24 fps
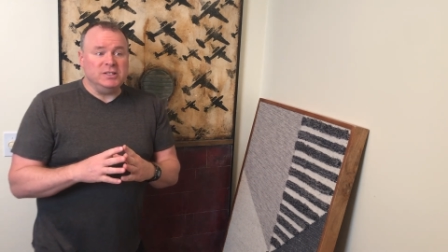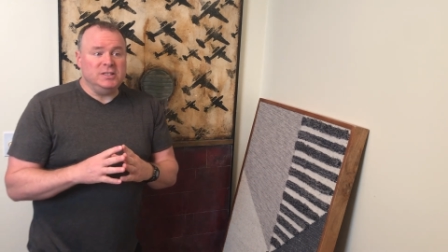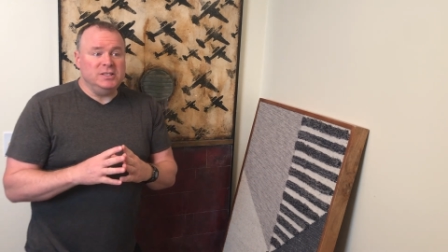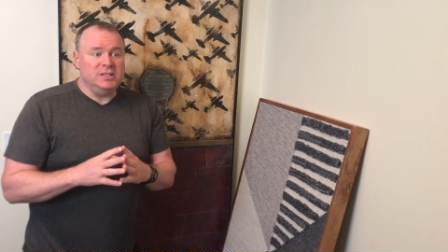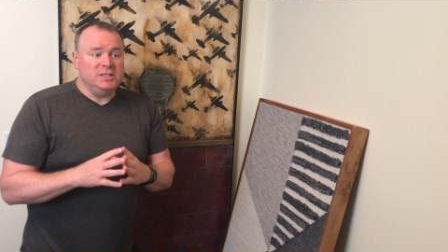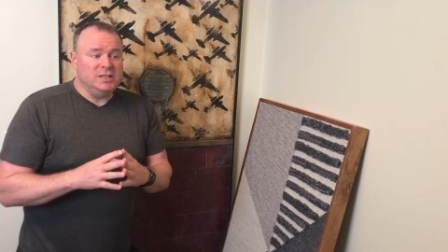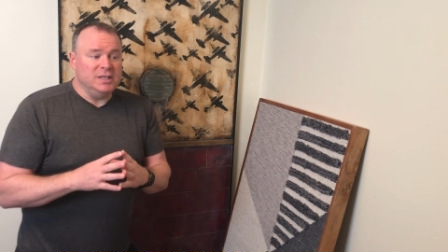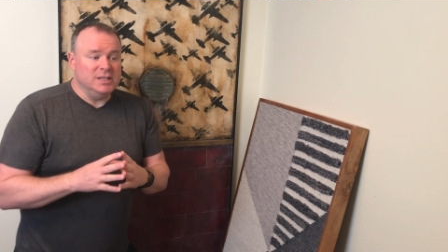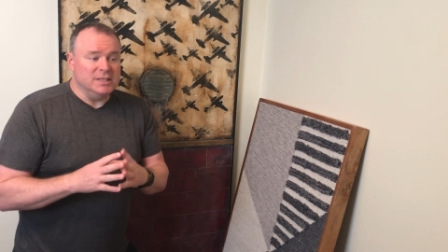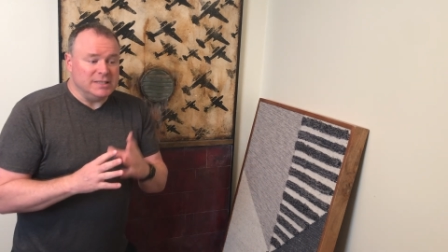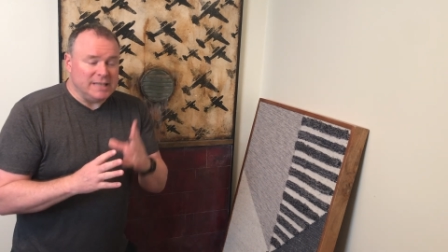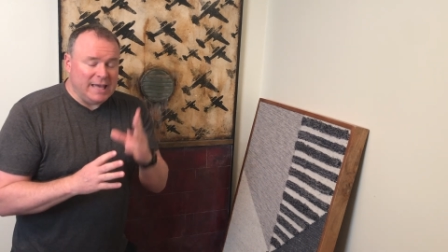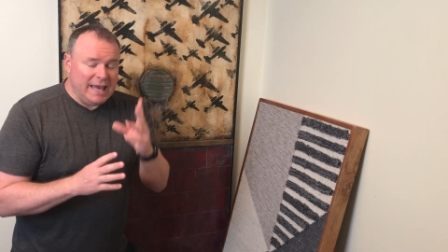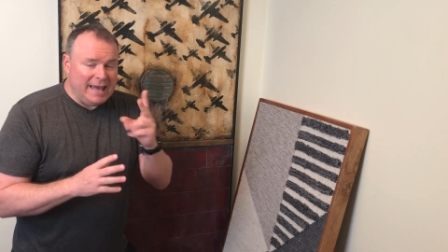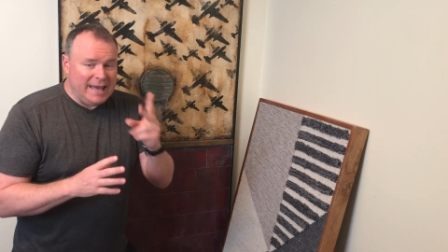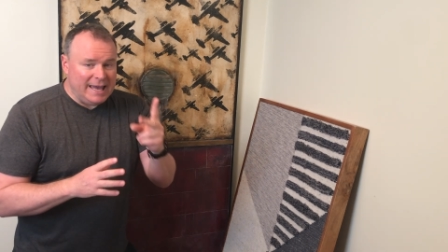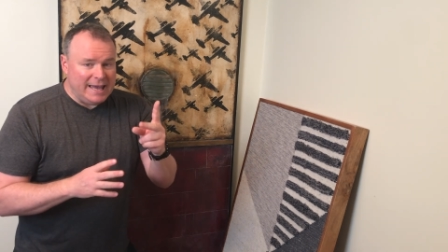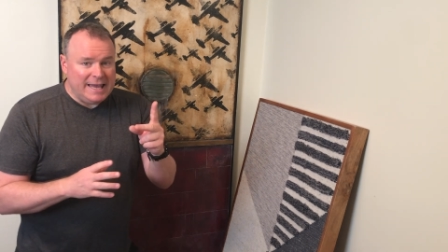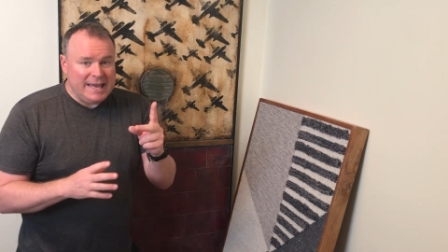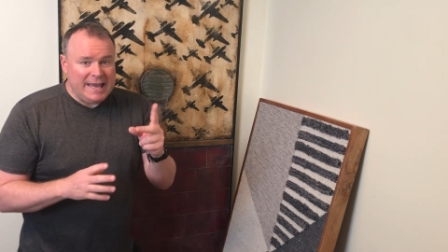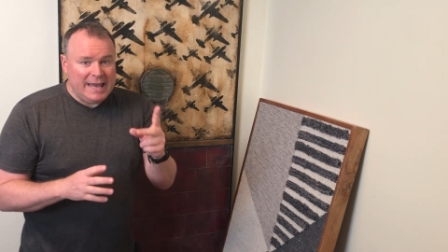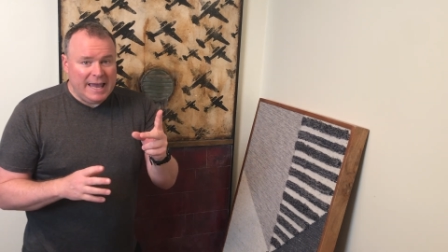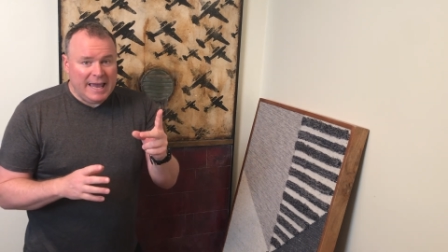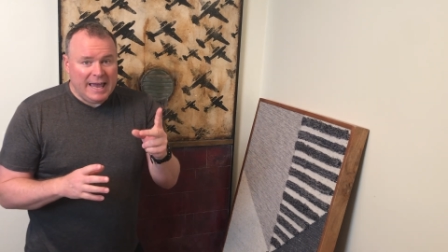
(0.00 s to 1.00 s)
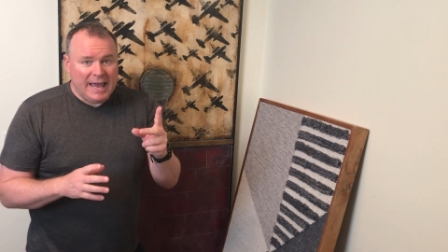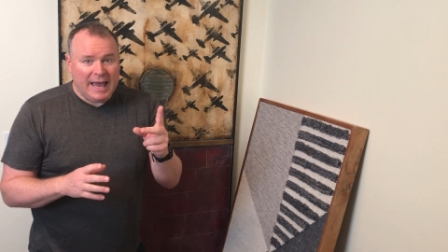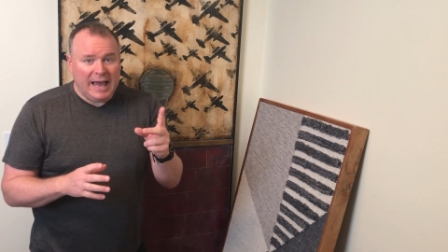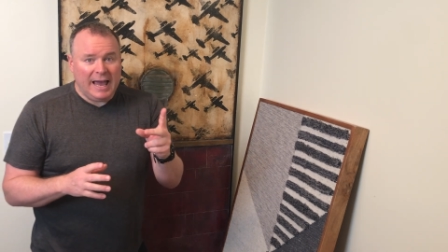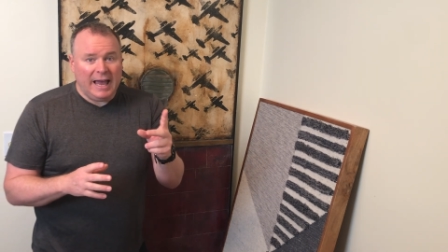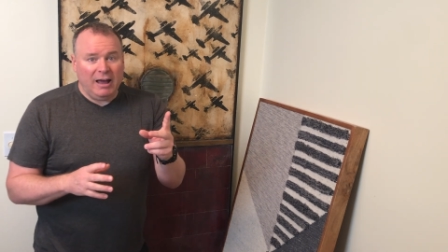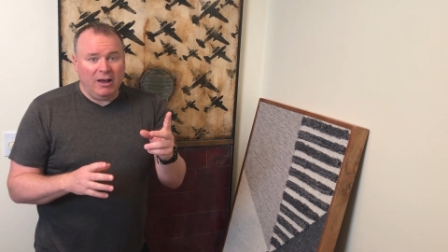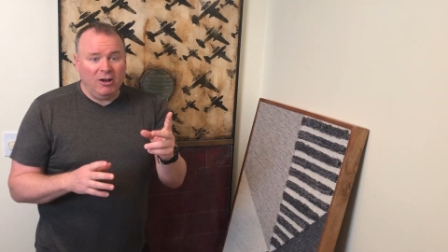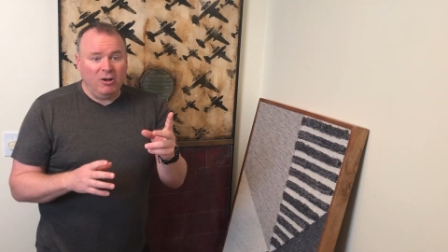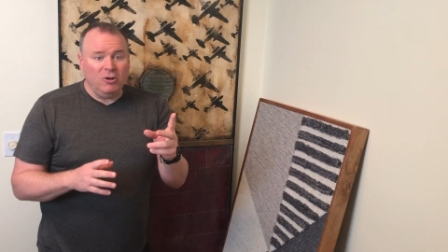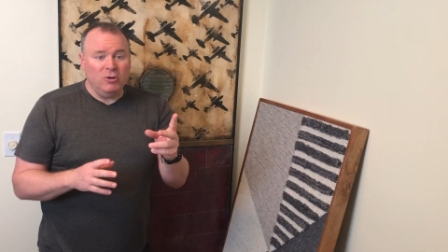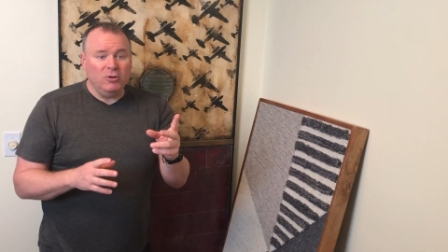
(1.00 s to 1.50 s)
He says, A,
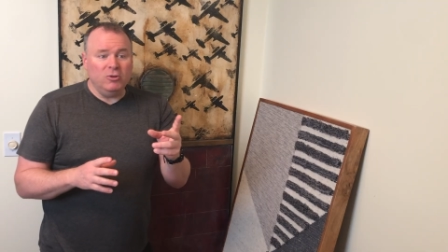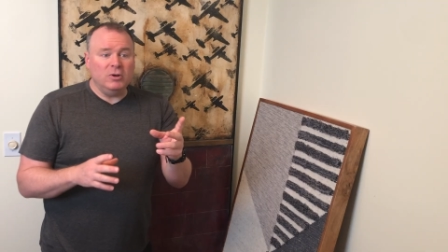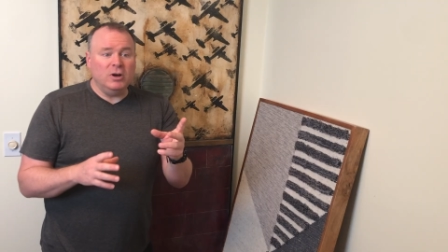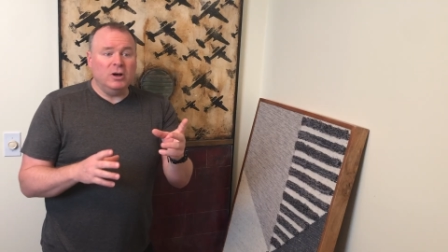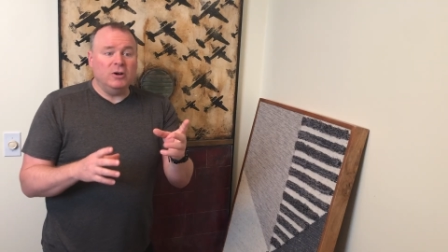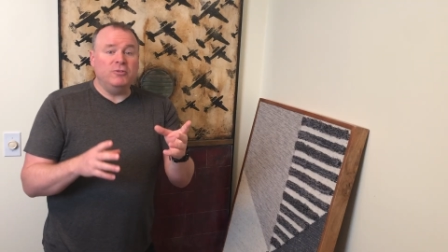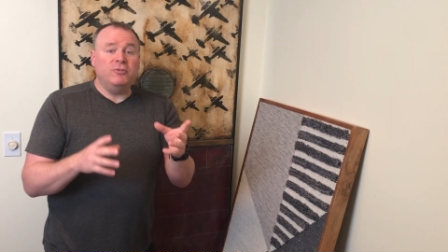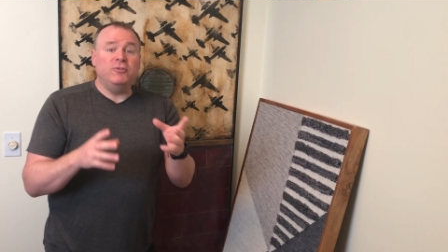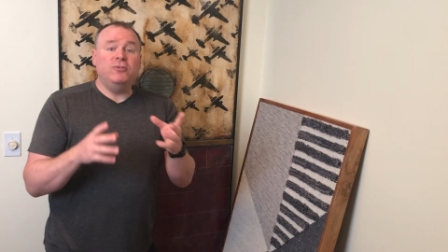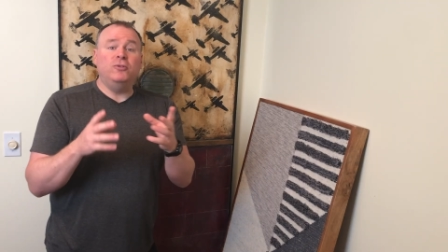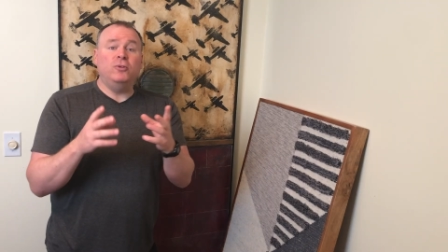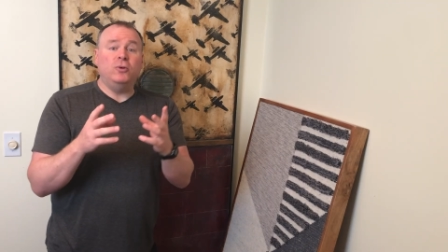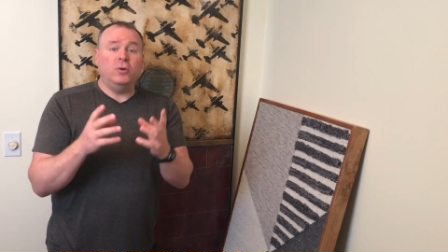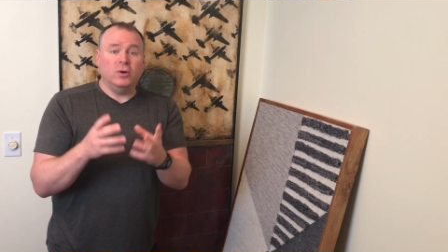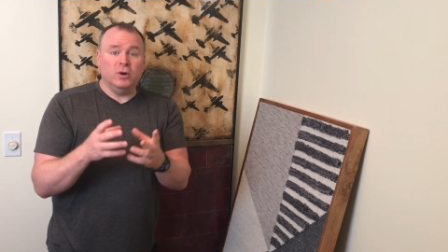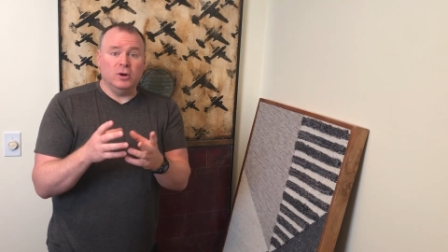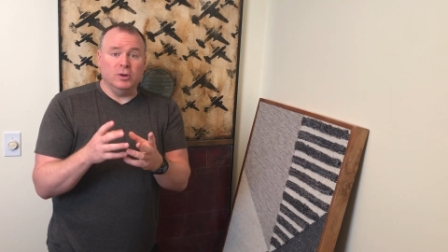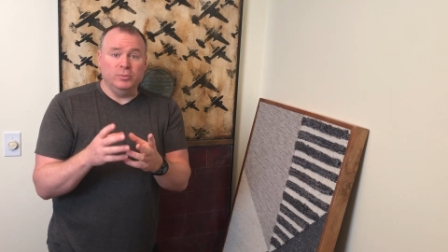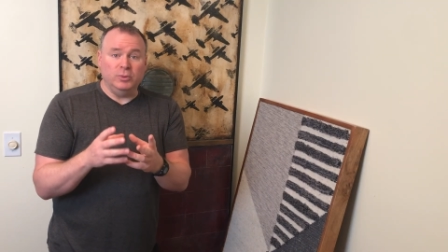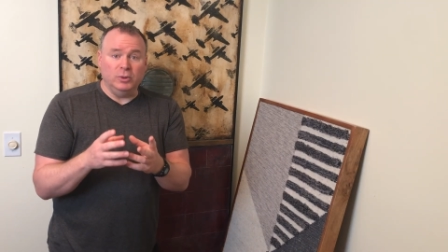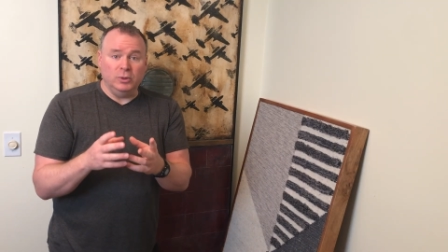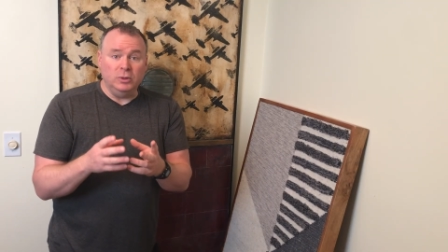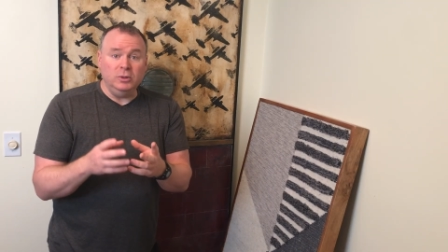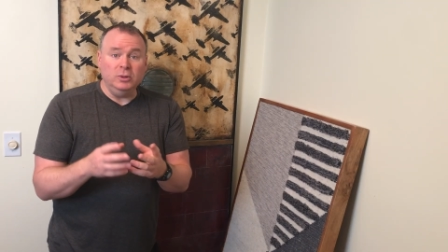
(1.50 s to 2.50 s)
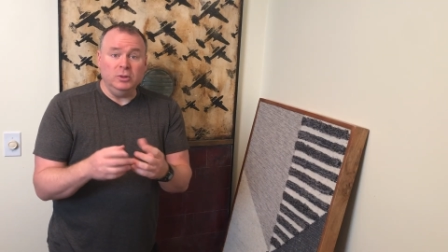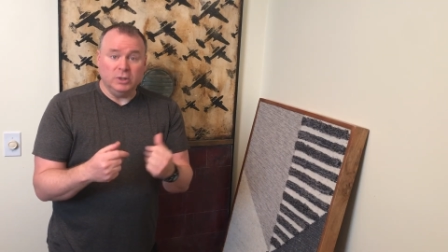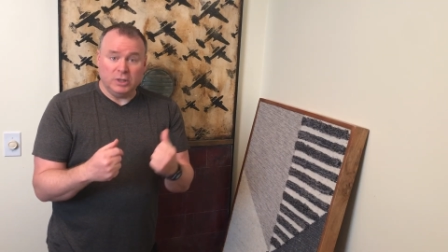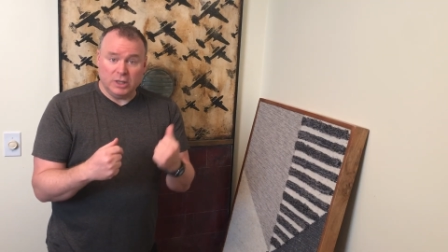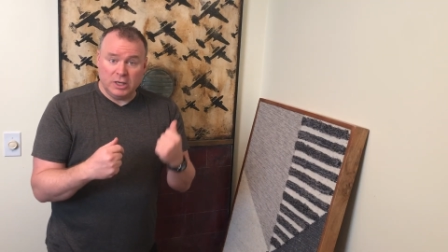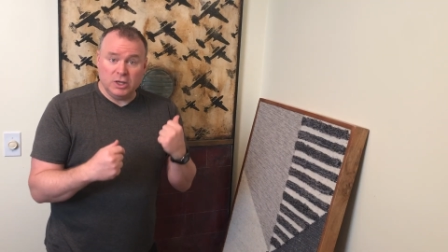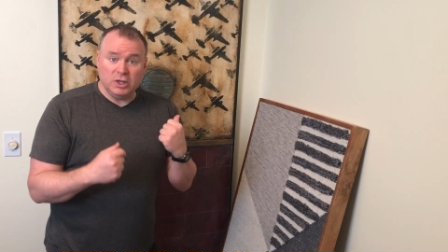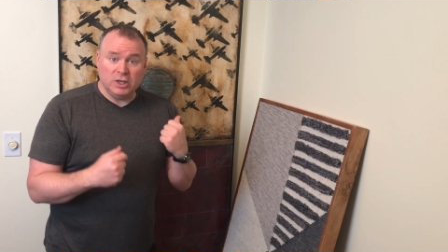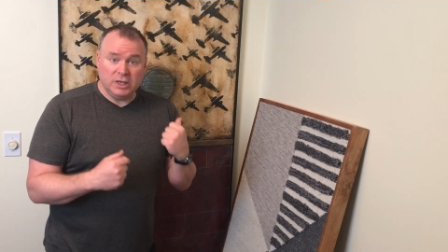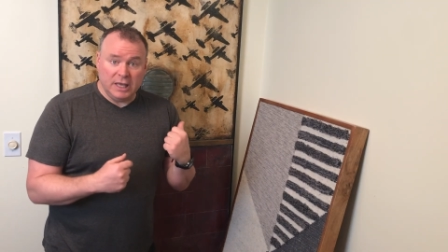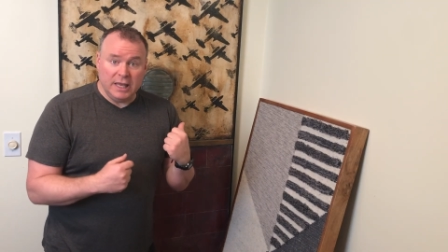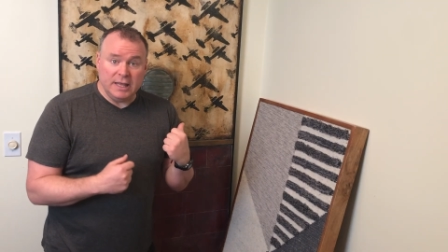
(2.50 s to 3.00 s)
how affordable
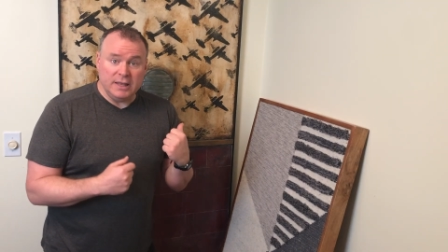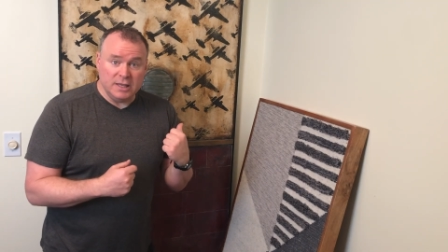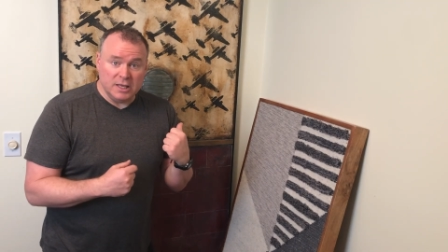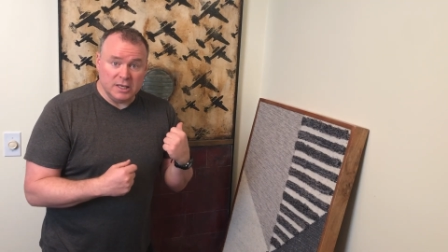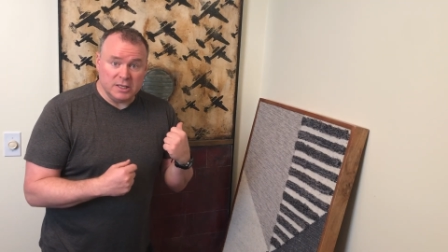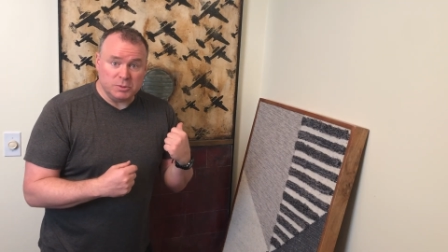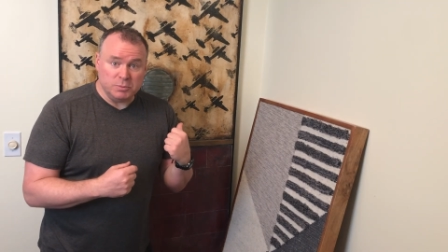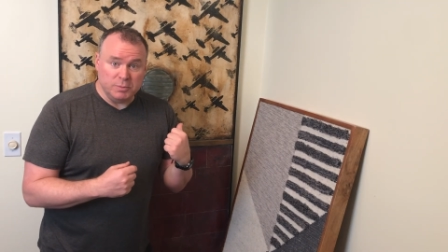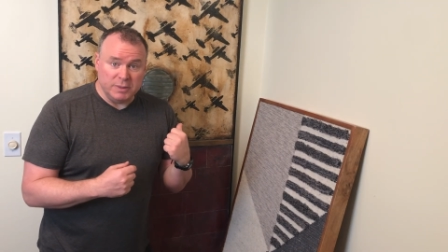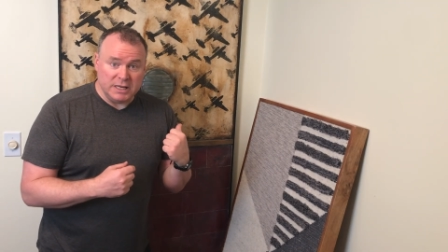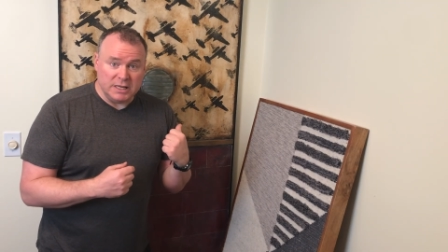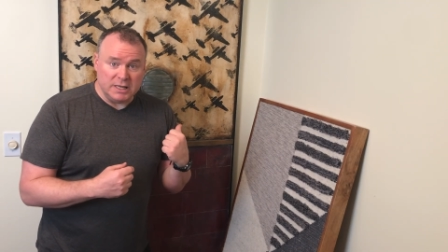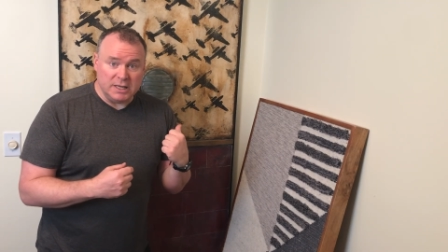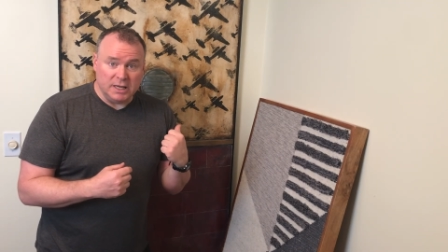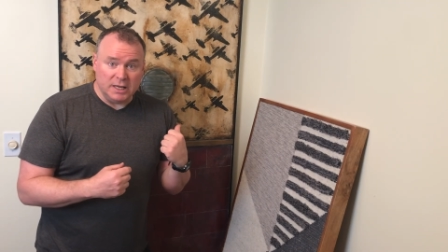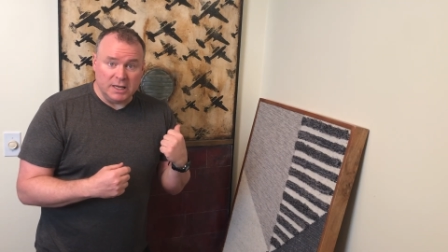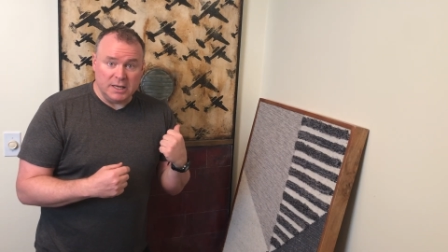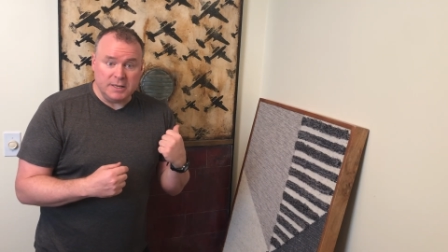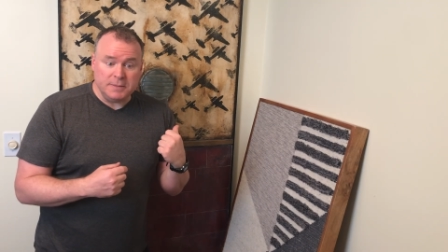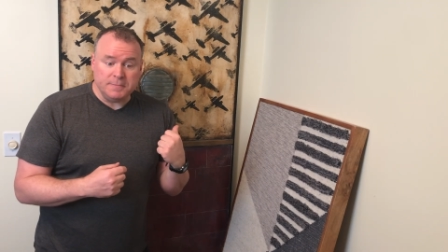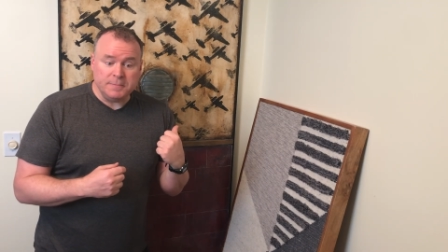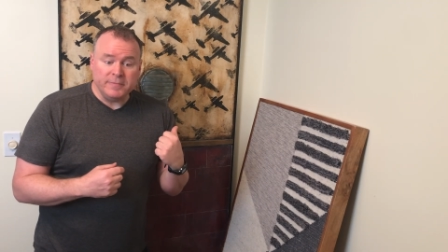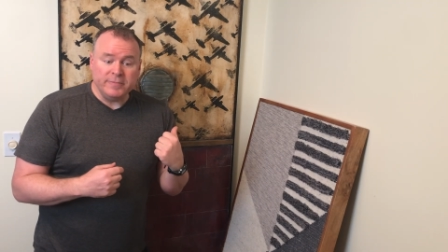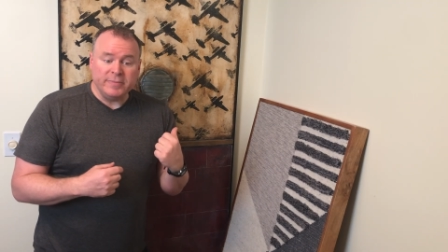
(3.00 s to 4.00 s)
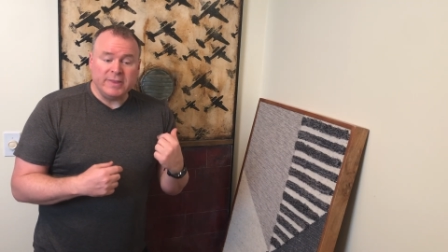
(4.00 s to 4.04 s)
can this be done?